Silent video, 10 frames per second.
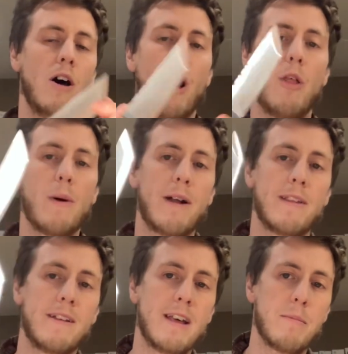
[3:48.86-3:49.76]
all the way out
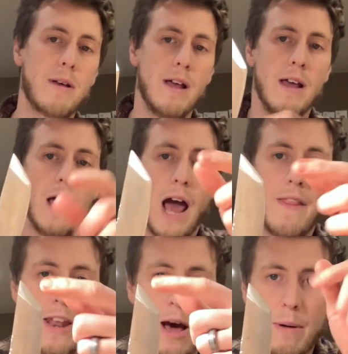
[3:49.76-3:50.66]
to the tip. And
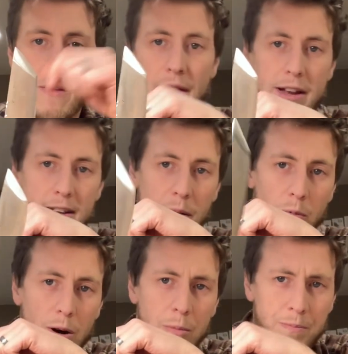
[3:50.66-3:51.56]
then how about that tip?
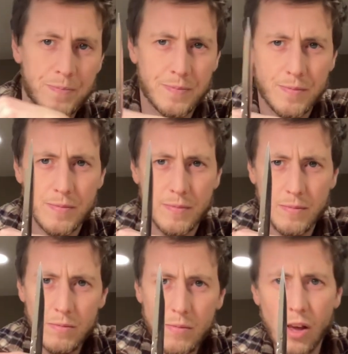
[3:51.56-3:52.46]
Well,
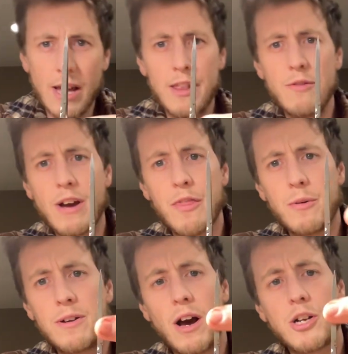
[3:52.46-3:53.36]
again, you've got the
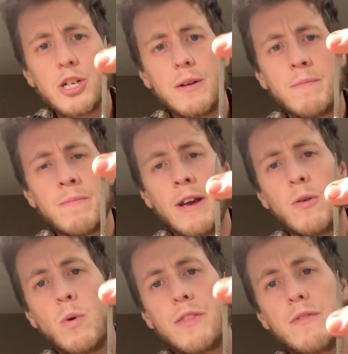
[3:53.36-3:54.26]
reduction
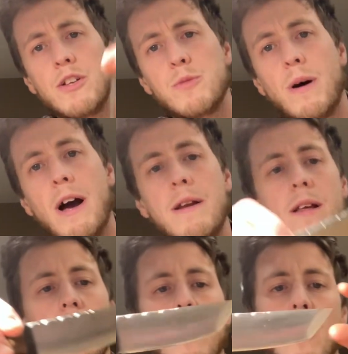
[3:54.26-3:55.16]
in width of the spine.
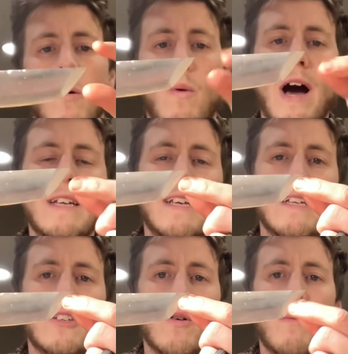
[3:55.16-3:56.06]
Why is
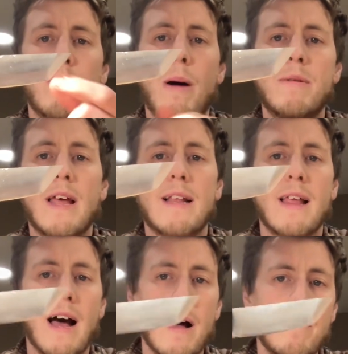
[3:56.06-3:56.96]
it so abrupt like
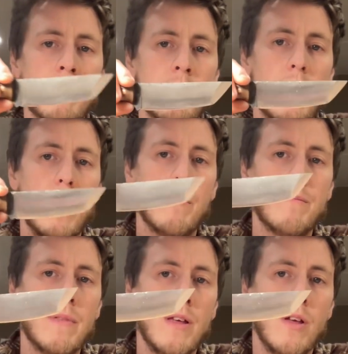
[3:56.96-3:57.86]
that?
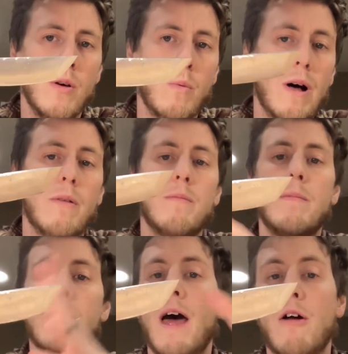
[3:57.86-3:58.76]
Well,
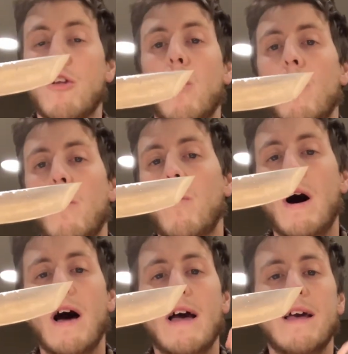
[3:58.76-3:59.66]
I don't know
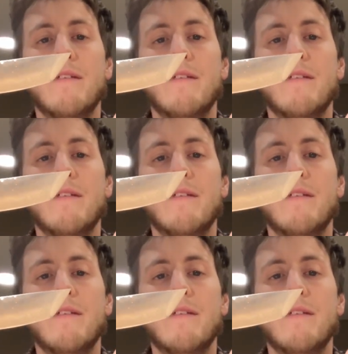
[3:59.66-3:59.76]
why